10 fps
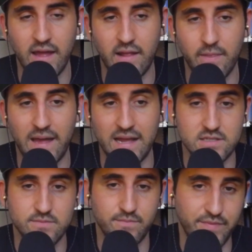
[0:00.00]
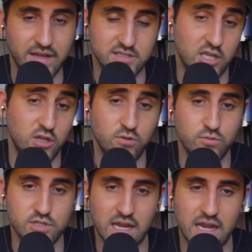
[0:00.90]
Like that's
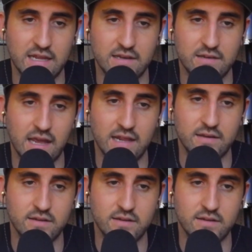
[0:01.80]
huge. And it